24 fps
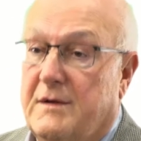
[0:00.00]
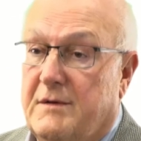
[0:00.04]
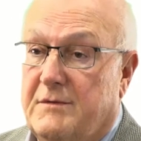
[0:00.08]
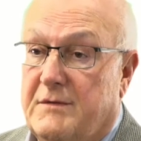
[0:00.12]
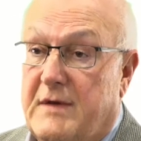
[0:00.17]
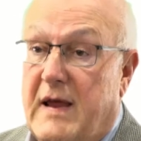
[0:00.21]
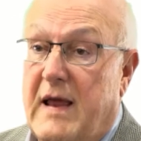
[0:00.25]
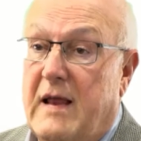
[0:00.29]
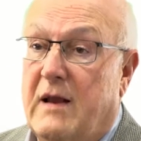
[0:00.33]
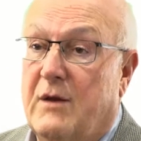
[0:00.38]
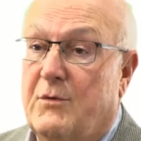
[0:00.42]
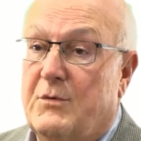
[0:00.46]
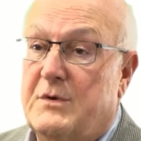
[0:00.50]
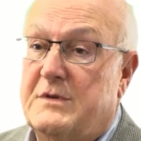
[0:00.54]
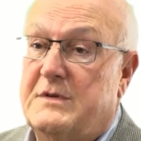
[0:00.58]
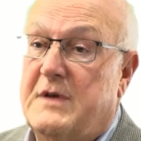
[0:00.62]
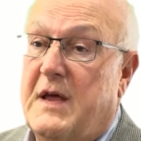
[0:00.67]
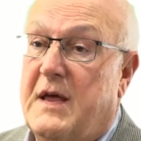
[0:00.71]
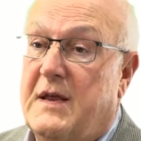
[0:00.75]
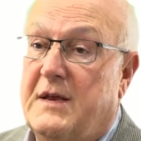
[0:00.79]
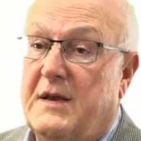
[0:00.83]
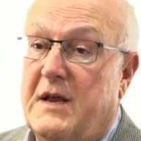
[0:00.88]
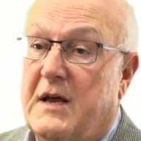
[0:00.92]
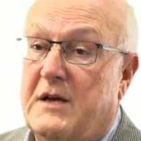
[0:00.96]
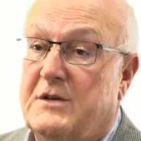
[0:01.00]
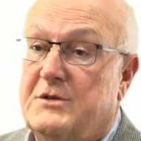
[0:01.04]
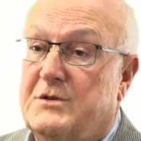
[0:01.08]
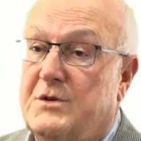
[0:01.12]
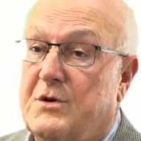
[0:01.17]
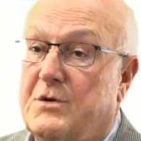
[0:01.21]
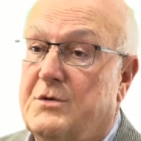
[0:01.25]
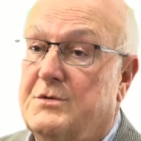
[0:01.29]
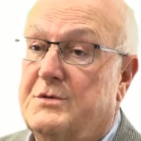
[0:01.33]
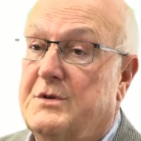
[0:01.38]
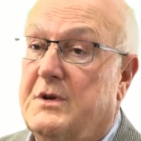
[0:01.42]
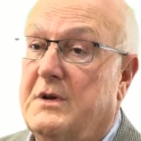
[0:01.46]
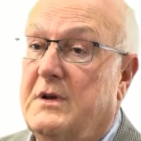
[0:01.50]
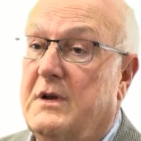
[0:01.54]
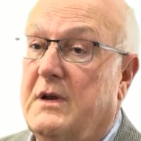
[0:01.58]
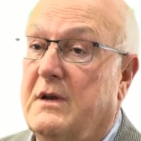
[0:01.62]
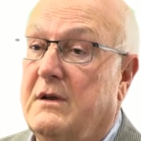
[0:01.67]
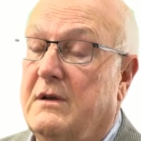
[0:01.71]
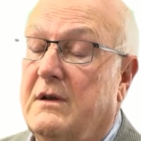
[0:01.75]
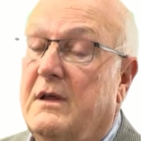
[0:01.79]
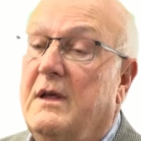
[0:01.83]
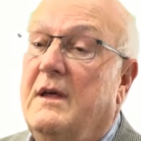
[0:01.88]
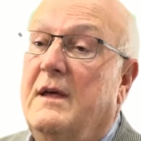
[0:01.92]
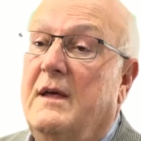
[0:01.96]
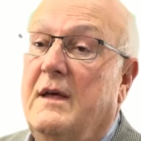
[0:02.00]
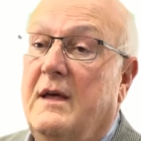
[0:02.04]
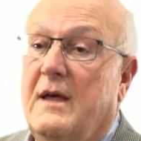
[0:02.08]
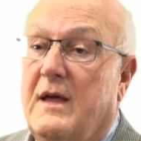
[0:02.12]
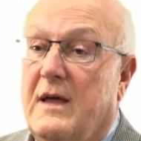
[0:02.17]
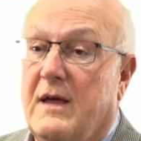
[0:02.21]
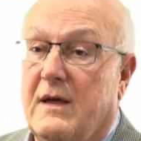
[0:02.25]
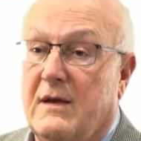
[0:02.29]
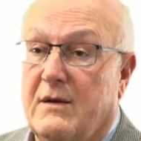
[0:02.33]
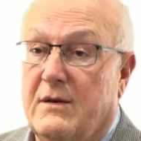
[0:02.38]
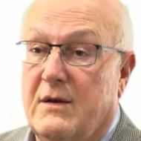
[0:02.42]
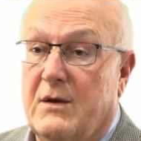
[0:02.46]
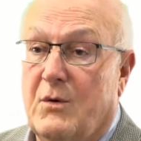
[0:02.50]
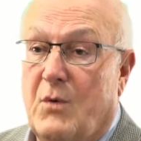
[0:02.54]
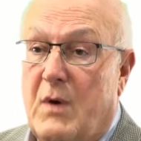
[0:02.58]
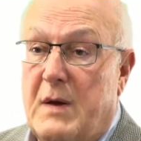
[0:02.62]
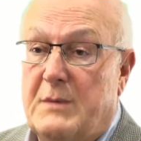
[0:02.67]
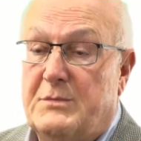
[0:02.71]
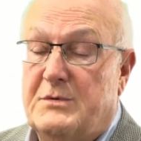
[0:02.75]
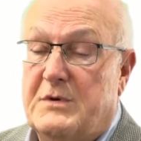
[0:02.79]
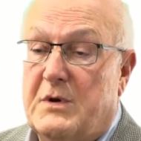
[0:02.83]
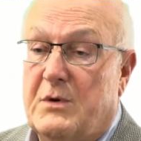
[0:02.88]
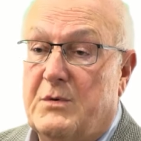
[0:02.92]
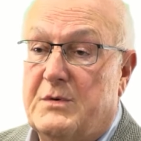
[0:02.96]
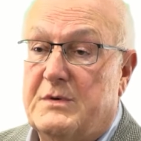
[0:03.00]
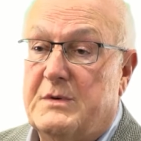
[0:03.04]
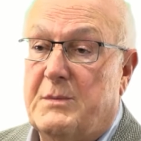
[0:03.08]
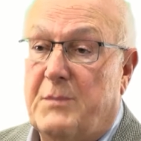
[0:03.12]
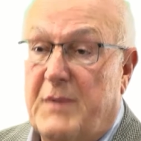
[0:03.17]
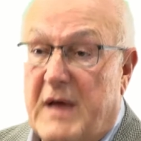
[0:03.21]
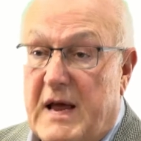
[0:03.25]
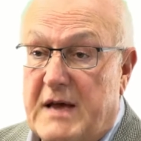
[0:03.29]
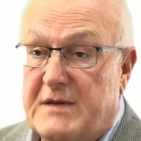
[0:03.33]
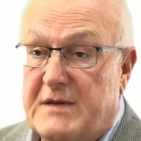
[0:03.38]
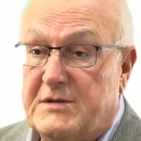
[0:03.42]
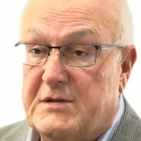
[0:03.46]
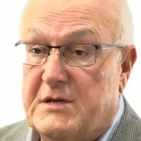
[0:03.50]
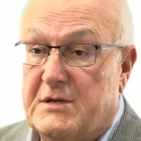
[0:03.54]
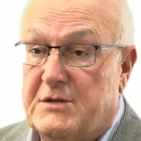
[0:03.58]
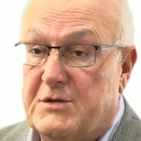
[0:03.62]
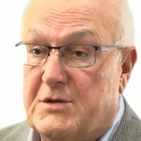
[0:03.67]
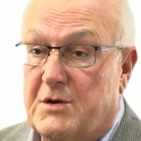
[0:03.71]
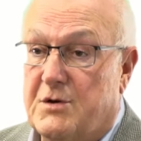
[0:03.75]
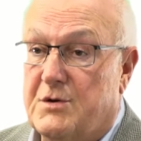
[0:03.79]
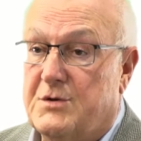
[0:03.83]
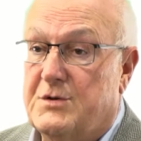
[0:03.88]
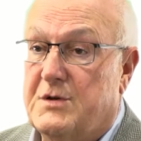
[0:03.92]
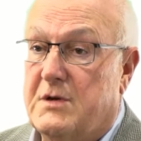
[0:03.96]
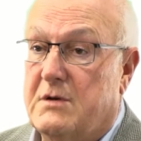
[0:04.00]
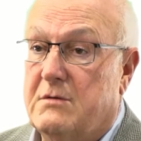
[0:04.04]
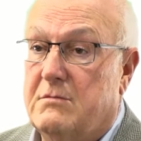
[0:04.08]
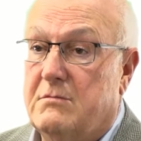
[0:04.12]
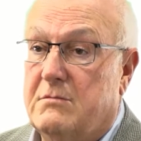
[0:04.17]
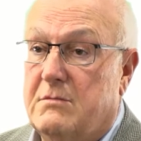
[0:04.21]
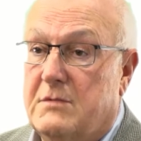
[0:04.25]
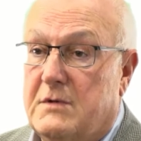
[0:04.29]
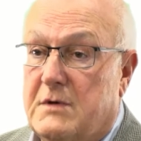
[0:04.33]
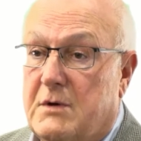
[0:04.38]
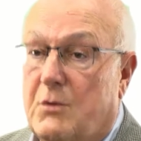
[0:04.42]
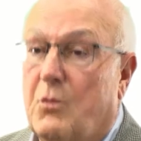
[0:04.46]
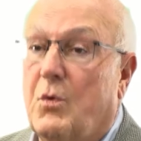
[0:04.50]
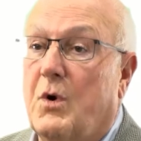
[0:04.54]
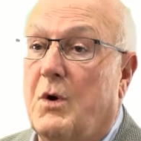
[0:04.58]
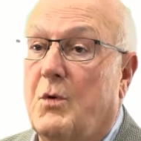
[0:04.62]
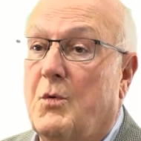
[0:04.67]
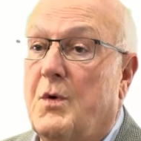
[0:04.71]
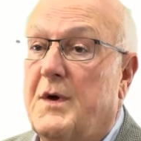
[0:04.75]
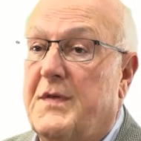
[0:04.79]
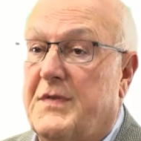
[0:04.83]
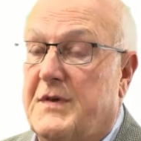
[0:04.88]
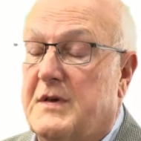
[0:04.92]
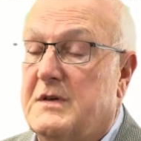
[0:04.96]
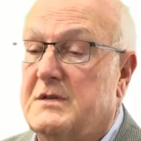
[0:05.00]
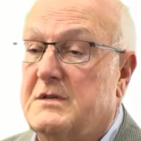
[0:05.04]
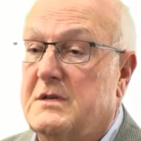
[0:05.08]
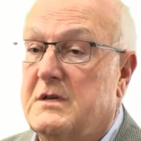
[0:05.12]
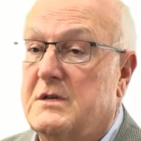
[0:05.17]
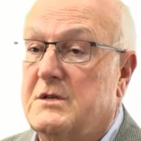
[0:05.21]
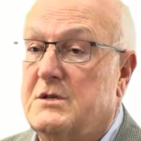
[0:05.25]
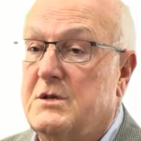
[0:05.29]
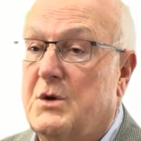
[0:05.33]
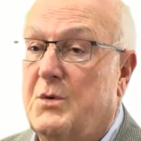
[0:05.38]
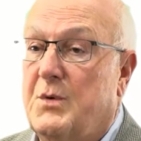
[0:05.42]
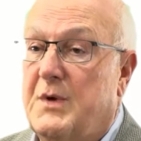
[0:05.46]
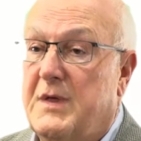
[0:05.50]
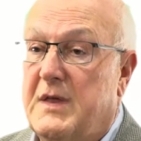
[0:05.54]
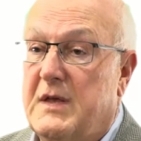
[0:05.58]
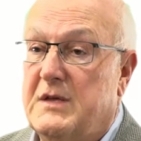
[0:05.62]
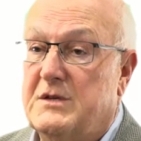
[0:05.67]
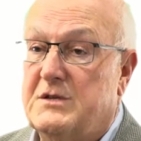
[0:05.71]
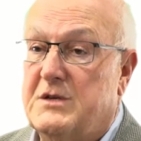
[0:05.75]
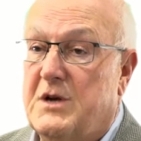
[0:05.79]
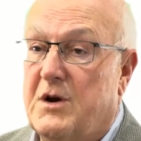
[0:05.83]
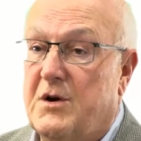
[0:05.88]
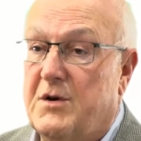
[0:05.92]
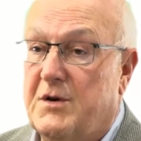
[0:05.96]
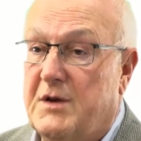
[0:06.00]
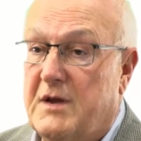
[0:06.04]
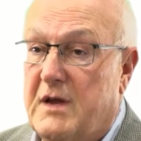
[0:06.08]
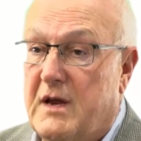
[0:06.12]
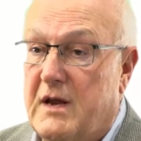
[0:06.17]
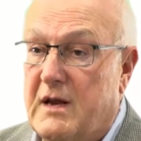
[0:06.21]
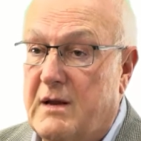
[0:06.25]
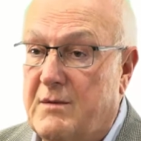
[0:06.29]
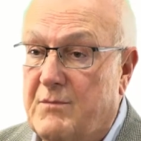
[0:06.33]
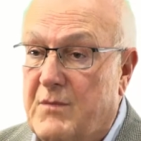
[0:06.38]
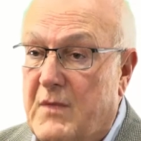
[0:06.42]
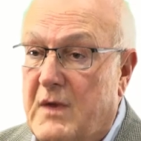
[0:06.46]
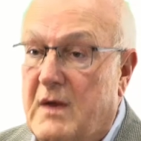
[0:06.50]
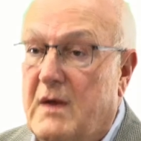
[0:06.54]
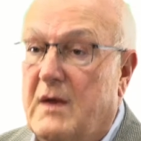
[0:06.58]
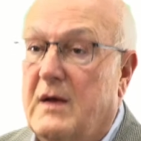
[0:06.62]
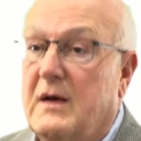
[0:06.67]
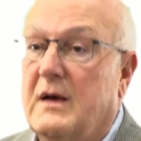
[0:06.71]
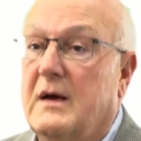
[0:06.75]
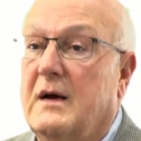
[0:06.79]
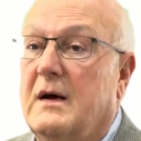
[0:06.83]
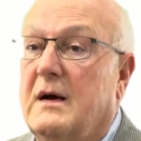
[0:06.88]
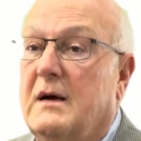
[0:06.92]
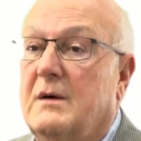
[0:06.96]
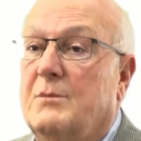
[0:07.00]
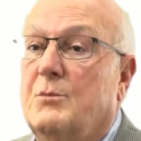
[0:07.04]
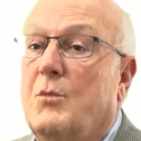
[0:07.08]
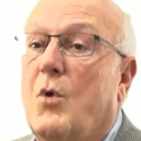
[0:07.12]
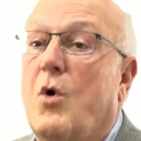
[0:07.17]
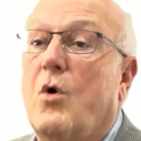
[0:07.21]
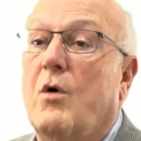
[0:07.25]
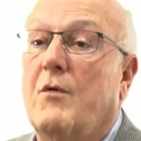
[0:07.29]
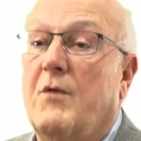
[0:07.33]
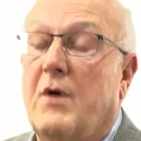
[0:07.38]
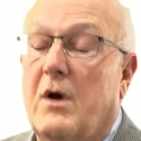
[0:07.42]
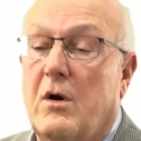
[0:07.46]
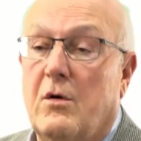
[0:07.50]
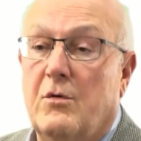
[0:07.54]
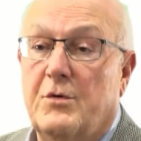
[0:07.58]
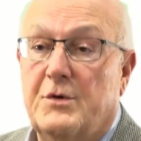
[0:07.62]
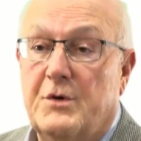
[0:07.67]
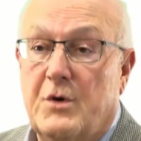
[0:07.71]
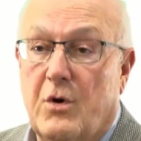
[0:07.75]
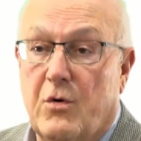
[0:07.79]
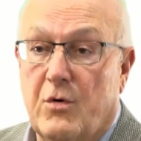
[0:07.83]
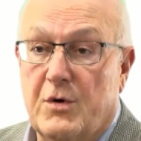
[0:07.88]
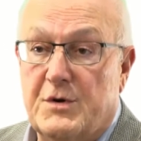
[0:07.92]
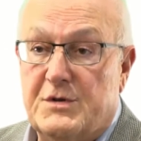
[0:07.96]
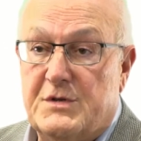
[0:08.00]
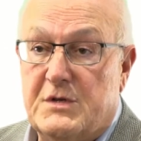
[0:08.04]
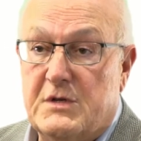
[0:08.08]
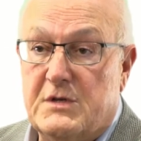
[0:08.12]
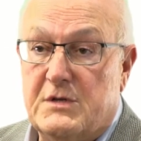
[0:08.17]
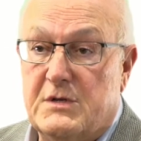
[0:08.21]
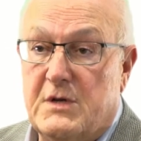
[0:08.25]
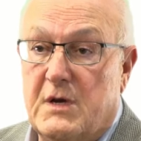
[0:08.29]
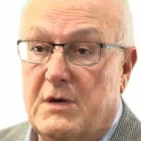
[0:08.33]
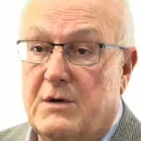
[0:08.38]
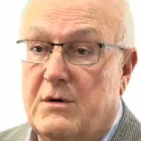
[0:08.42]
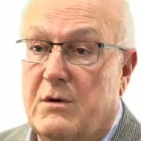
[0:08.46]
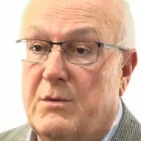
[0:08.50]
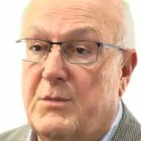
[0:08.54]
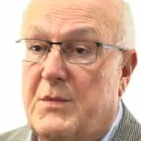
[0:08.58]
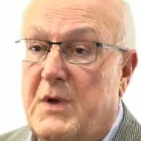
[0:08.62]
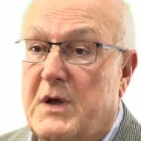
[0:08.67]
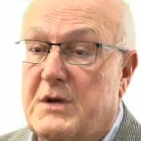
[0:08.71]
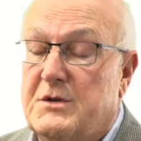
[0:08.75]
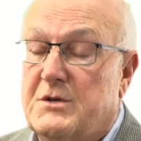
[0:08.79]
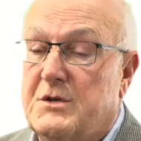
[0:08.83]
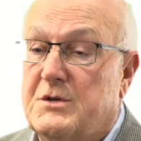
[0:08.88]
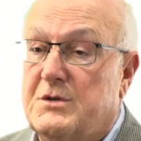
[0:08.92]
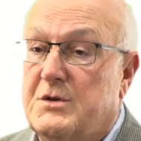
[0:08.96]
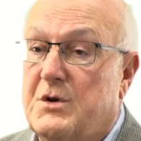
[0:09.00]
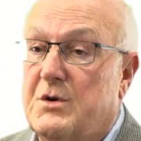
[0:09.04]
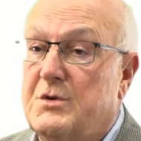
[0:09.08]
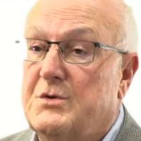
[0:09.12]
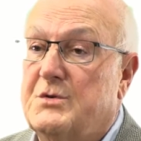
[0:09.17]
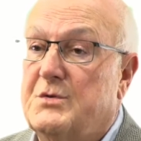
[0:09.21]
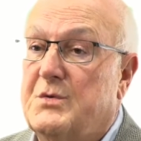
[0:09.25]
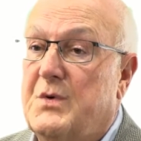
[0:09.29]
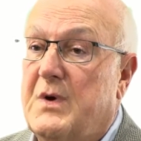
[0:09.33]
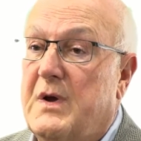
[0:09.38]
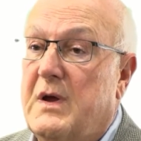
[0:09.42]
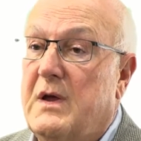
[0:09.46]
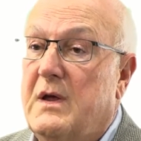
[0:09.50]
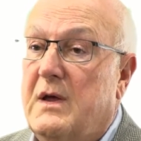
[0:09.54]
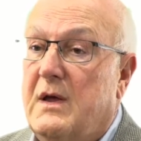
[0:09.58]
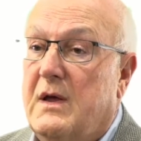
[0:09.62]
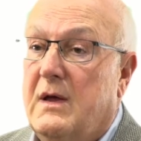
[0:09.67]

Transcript: Galen was a head and neck surgeon and Webster was a plastic surgeon to work with us, and so we then started getting more of our own courses on dermatologic surgery,